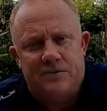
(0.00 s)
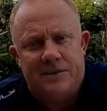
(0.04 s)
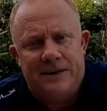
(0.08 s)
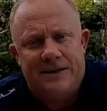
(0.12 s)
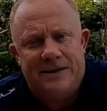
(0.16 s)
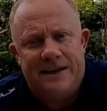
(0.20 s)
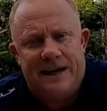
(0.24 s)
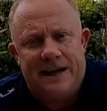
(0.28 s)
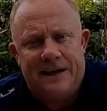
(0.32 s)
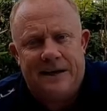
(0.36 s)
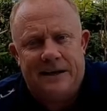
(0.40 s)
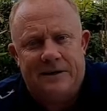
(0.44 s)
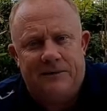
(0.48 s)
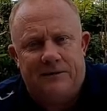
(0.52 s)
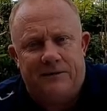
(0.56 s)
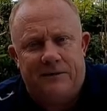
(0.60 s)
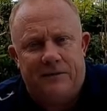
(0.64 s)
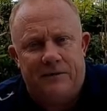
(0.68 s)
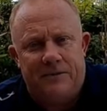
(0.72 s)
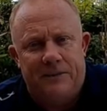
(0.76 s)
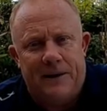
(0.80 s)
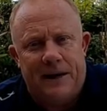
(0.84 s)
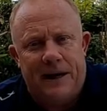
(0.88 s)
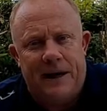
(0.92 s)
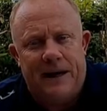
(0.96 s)
to be taken
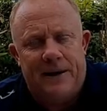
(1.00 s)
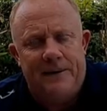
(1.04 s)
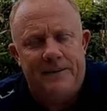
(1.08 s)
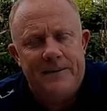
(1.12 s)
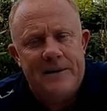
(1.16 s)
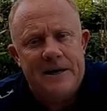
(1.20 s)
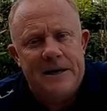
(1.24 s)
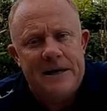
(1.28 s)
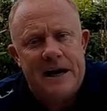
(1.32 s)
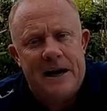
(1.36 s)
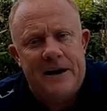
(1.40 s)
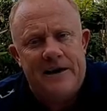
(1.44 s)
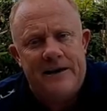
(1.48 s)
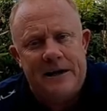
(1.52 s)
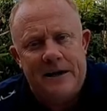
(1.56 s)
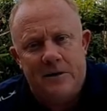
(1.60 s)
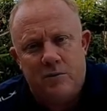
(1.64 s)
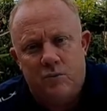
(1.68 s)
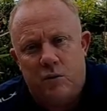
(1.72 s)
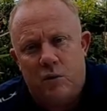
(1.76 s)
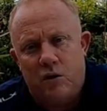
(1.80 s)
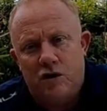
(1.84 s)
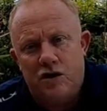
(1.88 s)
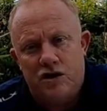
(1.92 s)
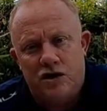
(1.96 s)
from there. And
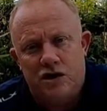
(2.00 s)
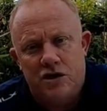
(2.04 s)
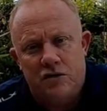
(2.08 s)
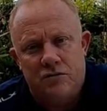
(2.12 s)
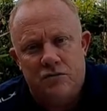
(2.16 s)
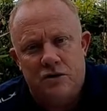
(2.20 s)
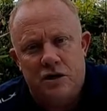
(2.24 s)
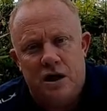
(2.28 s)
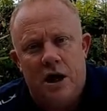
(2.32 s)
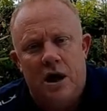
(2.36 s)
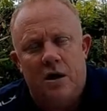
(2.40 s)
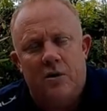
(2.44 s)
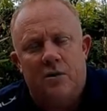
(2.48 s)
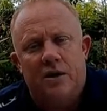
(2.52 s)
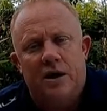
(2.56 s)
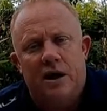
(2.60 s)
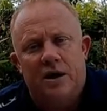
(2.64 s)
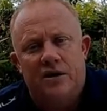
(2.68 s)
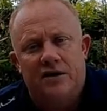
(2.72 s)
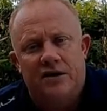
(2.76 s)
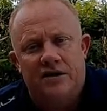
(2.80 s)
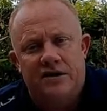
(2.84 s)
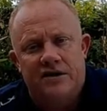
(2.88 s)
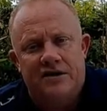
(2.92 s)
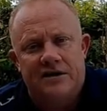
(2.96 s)
then once you know and
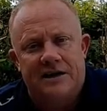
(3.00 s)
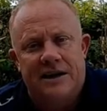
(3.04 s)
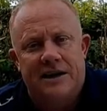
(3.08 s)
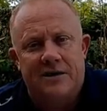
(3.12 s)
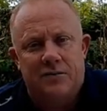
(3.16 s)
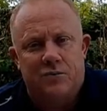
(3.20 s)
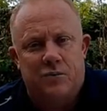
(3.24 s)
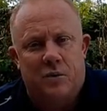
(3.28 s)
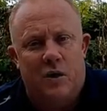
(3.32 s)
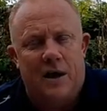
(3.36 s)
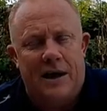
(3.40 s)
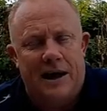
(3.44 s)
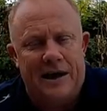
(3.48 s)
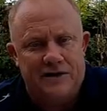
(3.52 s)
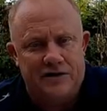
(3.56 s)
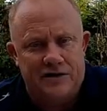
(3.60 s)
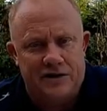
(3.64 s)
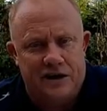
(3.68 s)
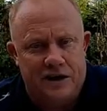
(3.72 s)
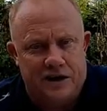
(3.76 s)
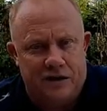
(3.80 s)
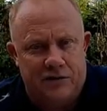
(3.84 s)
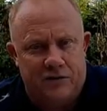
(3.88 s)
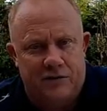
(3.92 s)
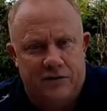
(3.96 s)
understand what
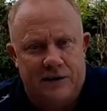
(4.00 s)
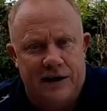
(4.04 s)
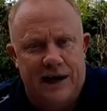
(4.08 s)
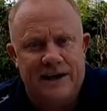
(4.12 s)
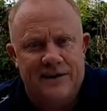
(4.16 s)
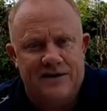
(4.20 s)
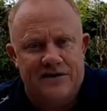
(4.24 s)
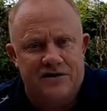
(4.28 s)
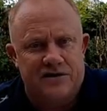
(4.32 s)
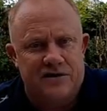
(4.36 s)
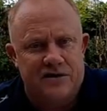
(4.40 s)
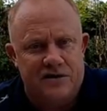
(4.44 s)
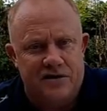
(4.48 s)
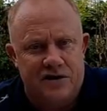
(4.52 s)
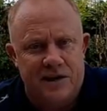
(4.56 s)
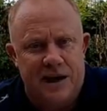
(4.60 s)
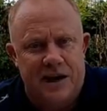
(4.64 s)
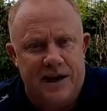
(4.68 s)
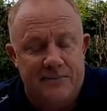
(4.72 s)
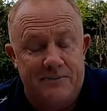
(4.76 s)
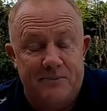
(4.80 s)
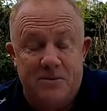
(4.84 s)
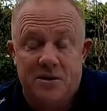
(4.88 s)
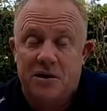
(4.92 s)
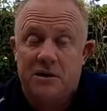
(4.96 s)
actually creates the
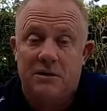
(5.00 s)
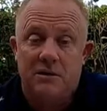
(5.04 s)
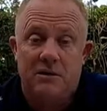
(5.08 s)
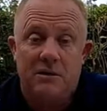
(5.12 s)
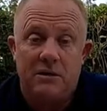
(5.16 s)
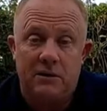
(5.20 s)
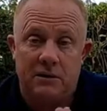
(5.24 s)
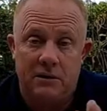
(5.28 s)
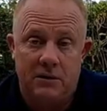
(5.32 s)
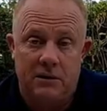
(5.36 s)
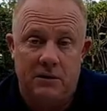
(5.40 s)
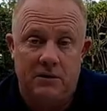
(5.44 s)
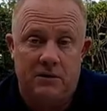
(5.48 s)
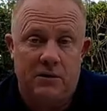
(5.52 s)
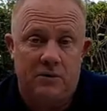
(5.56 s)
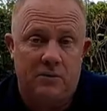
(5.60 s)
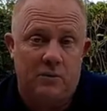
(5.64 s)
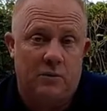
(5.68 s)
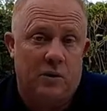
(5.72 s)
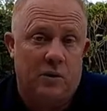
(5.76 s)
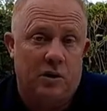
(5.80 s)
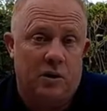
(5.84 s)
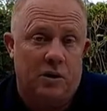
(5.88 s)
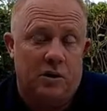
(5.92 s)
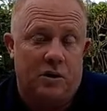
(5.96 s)
shapes, you can
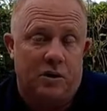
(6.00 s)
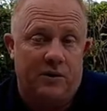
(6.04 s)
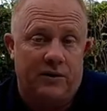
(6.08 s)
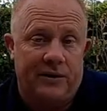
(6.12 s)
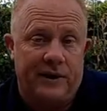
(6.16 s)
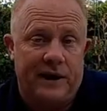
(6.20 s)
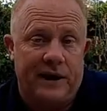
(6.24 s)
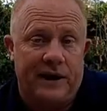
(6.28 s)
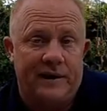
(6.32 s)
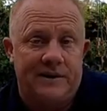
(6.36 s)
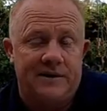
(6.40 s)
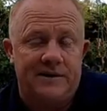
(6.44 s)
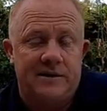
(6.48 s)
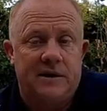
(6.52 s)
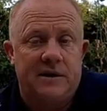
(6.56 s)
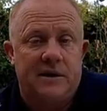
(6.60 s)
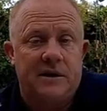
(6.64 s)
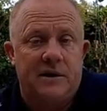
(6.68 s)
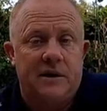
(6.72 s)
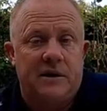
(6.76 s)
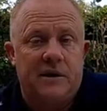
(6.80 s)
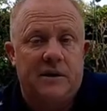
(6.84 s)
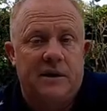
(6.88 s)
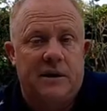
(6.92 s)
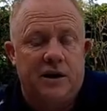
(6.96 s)
work on that,
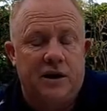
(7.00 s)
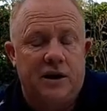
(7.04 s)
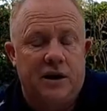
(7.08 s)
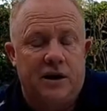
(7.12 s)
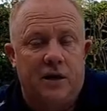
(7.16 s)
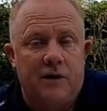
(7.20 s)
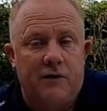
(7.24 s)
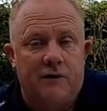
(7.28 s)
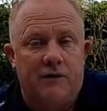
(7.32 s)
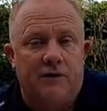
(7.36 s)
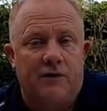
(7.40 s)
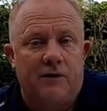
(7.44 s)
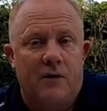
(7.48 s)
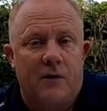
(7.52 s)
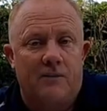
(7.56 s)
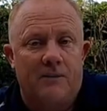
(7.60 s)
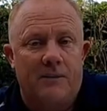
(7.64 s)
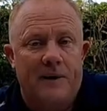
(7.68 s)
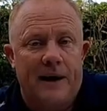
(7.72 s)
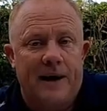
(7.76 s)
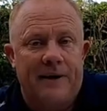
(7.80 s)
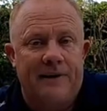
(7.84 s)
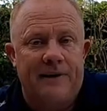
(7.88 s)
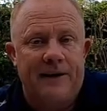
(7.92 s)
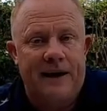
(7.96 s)
you know, from
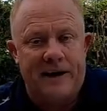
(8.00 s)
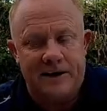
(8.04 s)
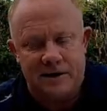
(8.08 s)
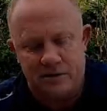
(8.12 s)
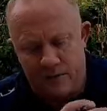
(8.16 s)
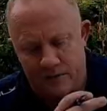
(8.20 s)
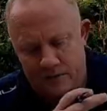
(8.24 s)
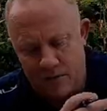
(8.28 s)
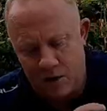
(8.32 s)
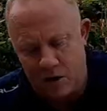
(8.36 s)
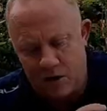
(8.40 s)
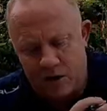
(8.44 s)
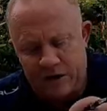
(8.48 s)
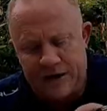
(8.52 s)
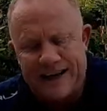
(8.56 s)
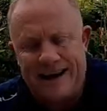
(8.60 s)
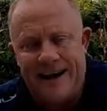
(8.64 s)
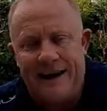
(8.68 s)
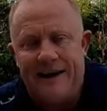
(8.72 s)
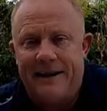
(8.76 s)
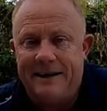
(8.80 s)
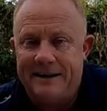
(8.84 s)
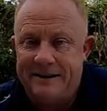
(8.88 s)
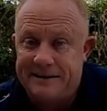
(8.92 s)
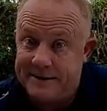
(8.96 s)
that there. So I'm not going to
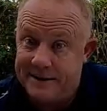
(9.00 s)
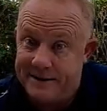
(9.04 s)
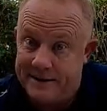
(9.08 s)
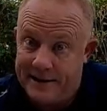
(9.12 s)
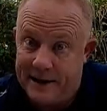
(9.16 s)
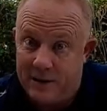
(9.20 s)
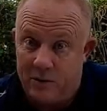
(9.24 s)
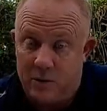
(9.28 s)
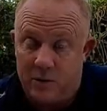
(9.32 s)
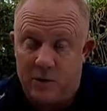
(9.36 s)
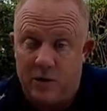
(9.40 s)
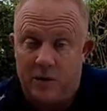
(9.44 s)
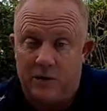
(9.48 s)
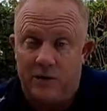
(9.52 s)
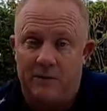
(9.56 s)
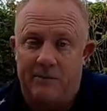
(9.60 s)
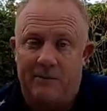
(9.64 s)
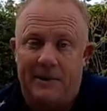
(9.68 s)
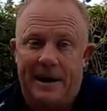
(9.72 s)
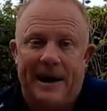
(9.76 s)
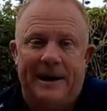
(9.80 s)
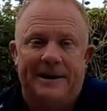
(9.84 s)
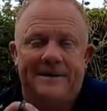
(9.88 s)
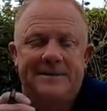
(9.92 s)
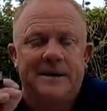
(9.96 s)
get into that one on the
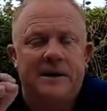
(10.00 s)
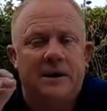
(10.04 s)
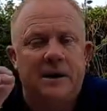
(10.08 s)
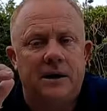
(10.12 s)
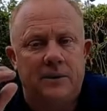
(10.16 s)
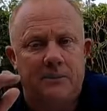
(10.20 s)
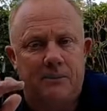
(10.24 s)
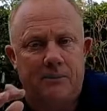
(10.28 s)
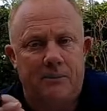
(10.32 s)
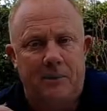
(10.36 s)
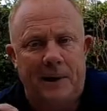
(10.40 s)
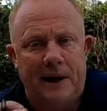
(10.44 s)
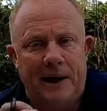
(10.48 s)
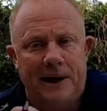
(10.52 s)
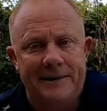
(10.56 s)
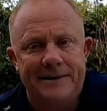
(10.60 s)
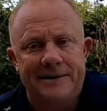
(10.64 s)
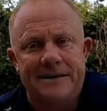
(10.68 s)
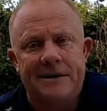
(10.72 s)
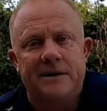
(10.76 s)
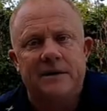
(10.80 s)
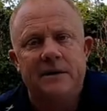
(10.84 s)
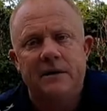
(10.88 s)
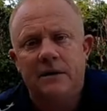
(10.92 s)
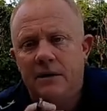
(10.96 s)
mat,
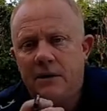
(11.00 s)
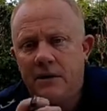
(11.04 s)
but